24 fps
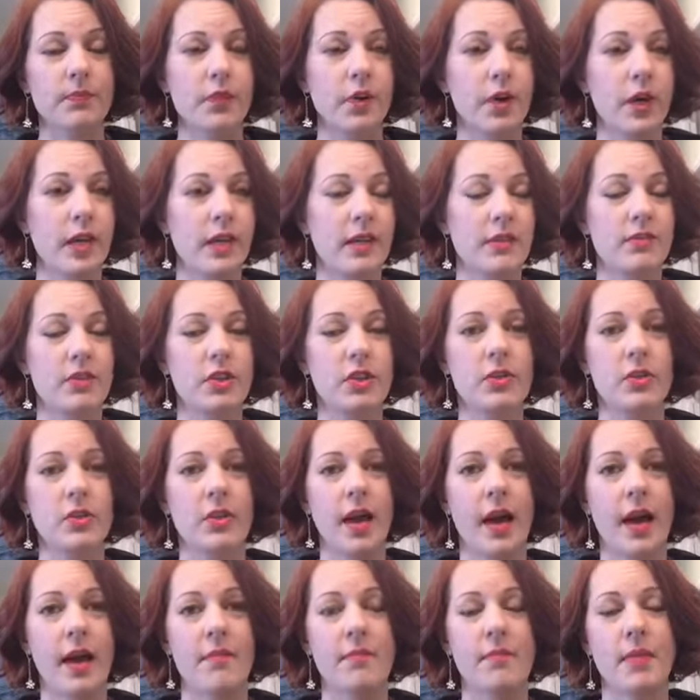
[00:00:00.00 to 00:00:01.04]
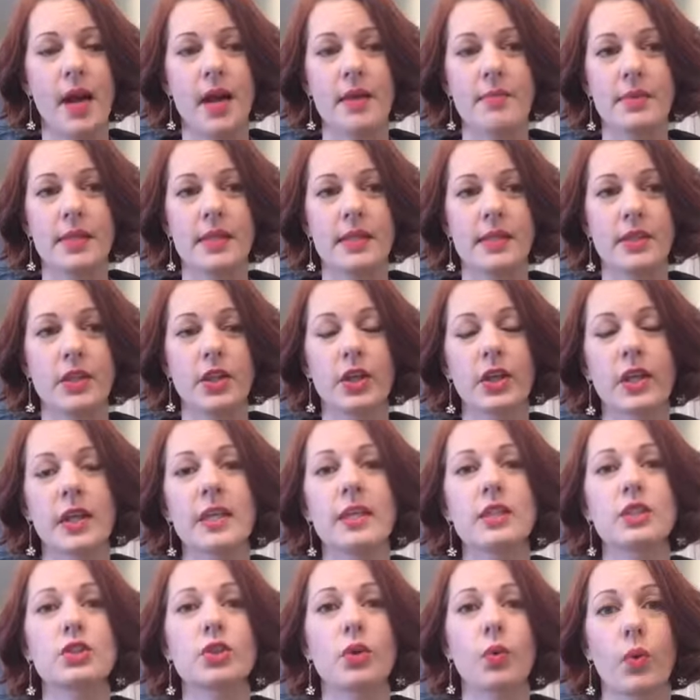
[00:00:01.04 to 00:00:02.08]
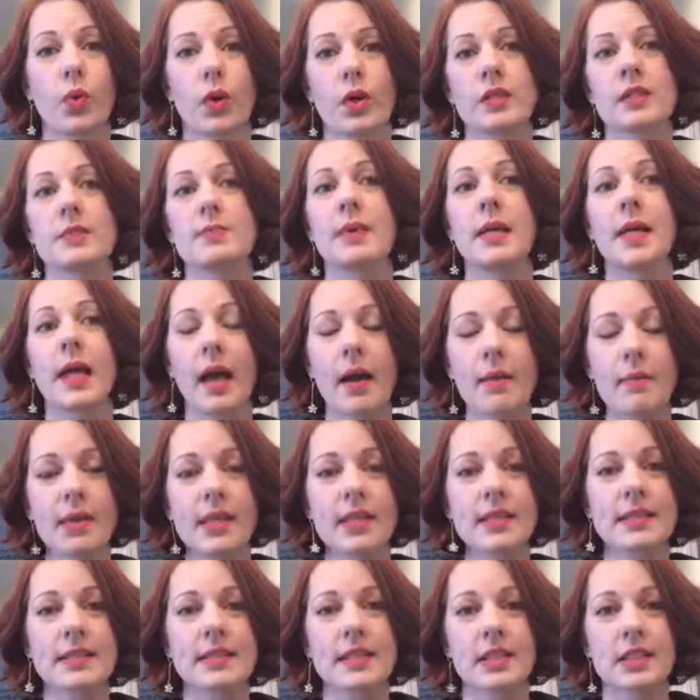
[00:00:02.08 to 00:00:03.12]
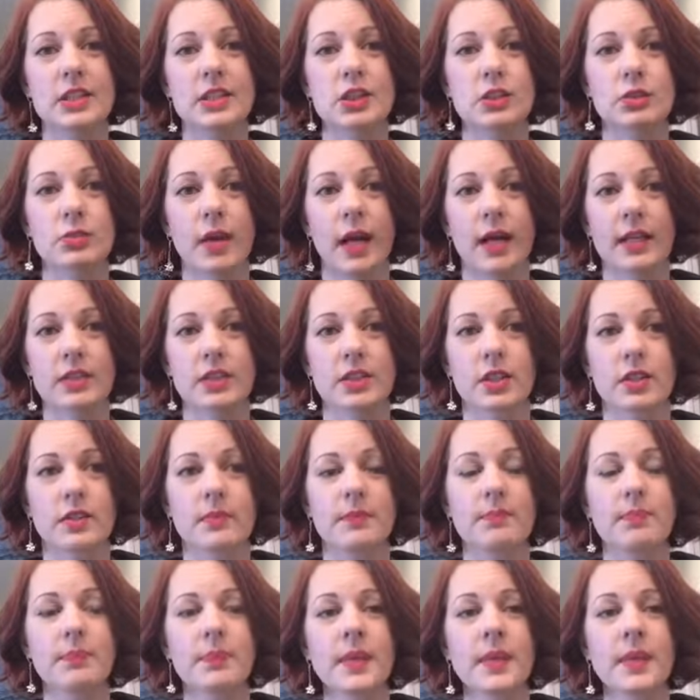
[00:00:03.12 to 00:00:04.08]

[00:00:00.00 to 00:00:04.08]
for any of you that might be looking towards becoming a sales director,